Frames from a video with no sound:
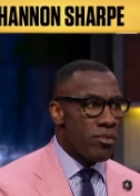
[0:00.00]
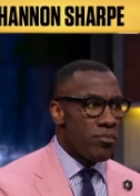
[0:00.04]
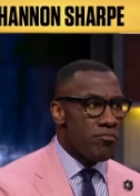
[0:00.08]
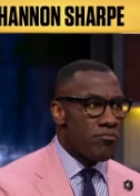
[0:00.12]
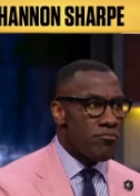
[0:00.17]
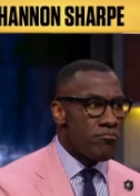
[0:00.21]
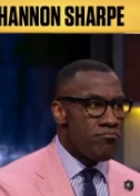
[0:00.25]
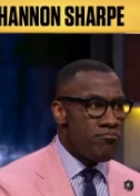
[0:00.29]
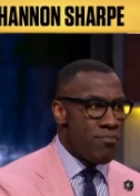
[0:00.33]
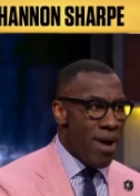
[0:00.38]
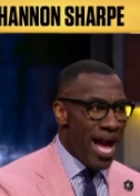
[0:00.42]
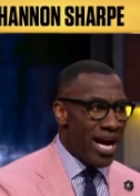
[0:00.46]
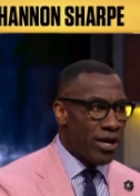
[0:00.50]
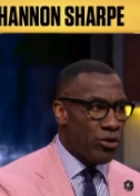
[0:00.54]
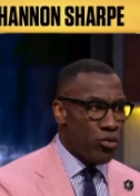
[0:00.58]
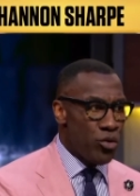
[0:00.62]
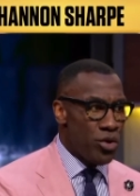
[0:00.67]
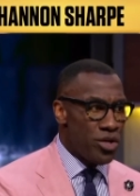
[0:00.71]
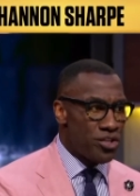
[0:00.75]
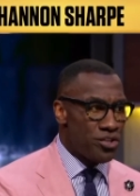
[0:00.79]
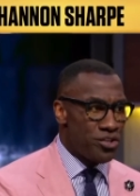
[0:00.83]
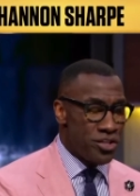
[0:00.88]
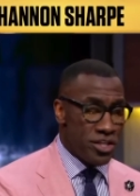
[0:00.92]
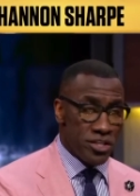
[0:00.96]
my
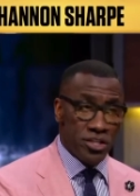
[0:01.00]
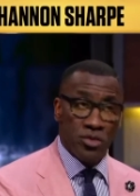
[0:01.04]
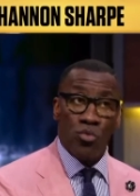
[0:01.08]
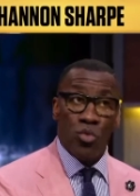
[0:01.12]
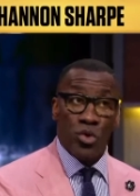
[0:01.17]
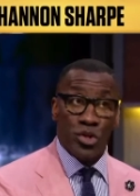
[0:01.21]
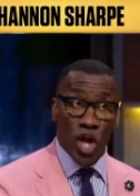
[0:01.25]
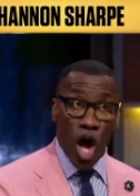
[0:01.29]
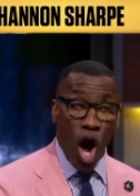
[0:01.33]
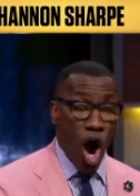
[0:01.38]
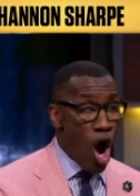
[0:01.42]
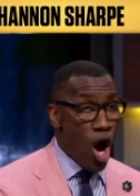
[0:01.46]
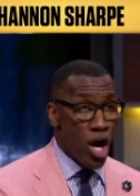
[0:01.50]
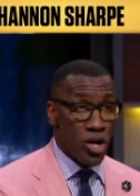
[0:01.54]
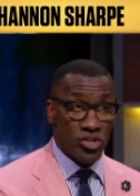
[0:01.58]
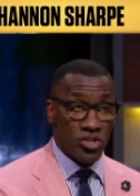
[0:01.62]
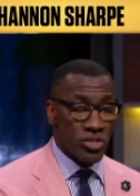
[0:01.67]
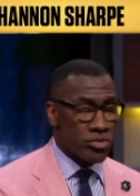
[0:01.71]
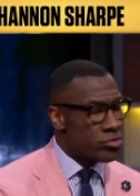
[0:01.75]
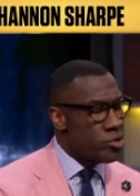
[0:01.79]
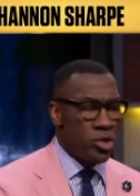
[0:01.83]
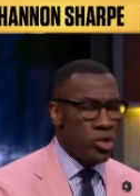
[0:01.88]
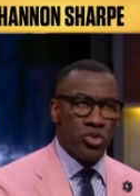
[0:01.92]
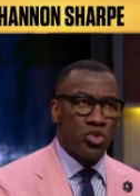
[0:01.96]
criticism was harsh.
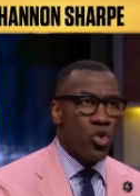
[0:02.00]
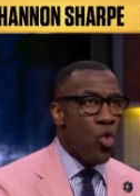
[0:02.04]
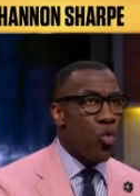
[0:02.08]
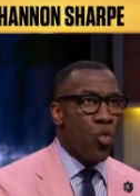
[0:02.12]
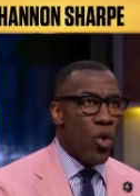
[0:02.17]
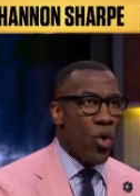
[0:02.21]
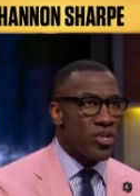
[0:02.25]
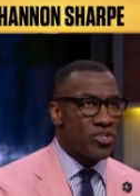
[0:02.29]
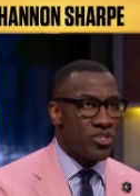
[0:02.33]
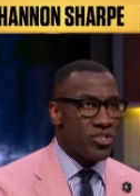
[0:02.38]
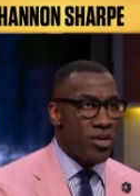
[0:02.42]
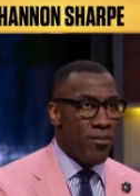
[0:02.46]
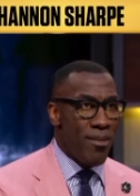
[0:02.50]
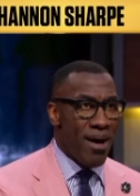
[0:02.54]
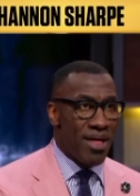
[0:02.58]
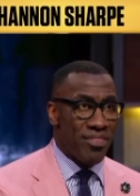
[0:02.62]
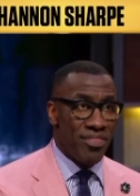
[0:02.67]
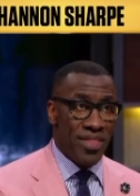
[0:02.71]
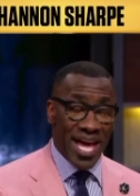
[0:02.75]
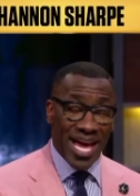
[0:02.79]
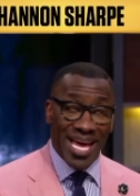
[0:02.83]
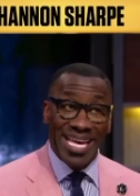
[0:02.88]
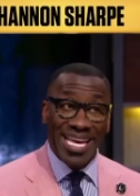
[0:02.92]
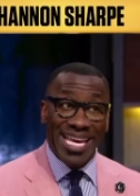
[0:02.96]
There's no question about
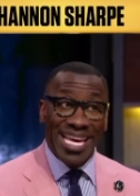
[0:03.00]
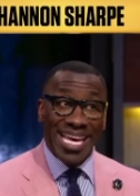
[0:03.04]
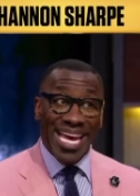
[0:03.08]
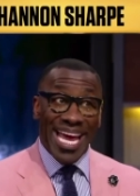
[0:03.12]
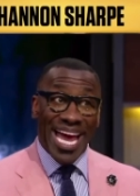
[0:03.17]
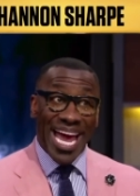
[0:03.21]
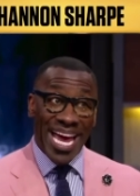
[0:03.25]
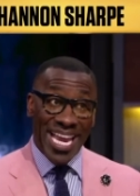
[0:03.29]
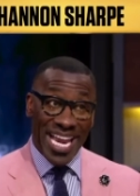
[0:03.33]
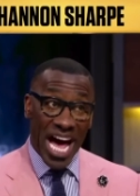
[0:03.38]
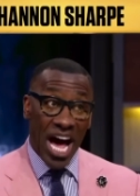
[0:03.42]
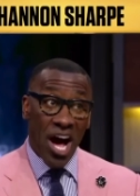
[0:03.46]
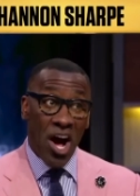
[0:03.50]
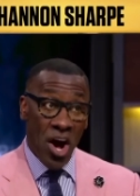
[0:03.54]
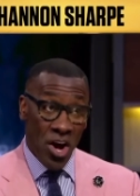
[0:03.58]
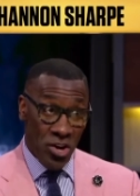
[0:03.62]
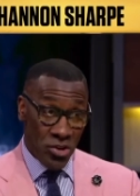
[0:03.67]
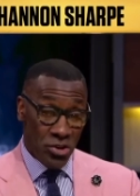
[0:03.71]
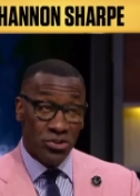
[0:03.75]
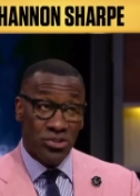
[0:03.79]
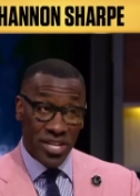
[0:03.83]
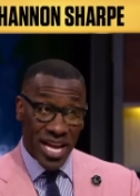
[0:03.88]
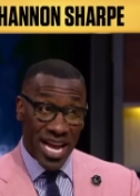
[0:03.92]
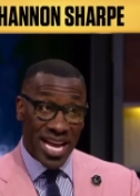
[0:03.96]
that. And I
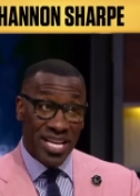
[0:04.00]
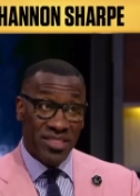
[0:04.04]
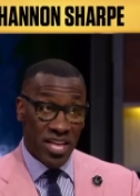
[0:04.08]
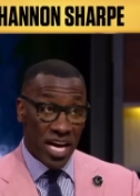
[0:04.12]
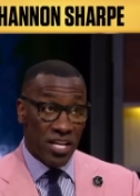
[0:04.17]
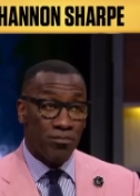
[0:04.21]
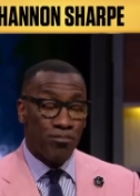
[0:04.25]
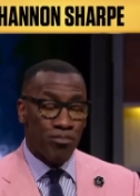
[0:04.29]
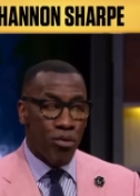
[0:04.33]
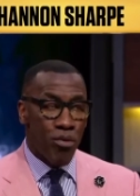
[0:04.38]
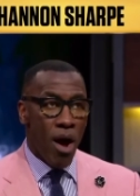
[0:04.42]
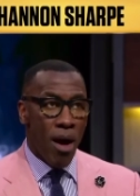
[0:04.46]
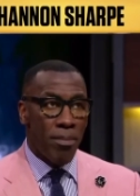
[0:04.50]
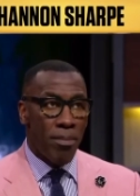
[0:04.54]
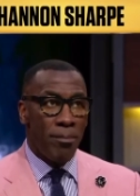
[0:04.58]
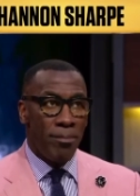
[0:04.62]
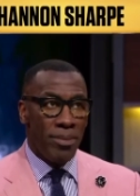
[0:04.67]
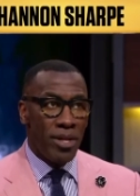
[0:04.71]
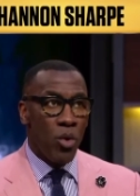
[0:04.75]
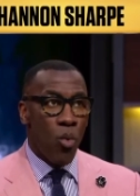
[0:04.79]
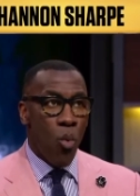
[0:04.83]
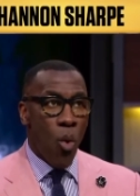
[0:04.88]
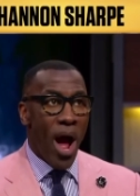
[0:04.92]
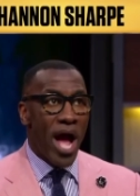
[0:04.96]
understand that's
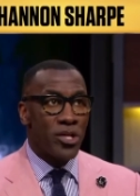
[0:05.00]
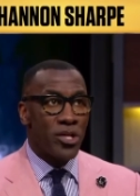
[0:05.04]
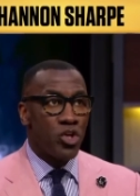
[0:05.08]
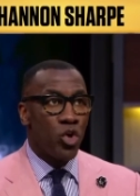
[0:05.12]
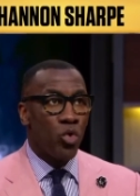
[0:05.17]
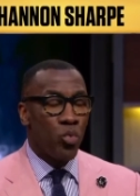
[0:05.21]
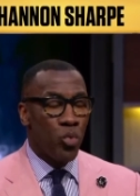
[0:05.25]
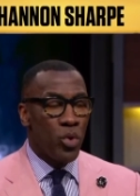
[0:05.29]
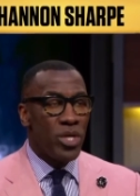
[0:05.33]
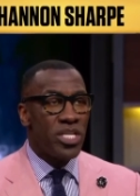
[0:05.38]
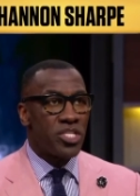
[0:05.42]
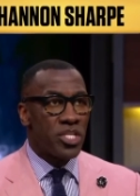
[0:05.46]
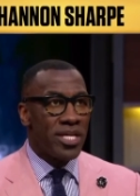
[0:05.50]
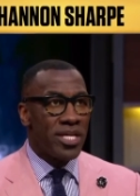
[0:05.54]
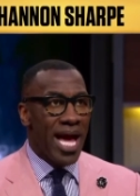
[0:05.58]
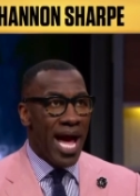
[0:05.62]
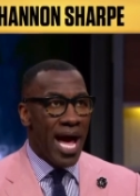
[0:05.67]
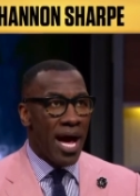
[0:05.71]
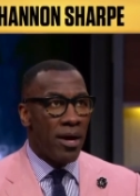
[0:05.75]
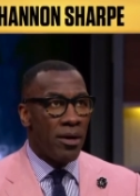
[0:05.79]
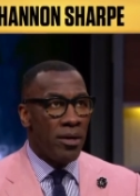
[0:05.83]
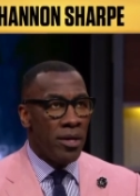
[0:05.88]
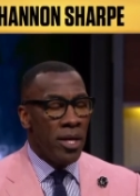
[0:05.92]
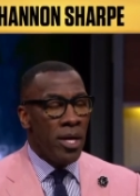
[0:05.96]
probably why you're reaching
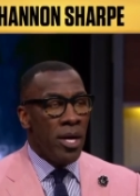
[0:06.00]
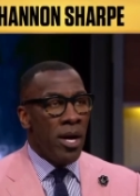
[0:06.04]
out.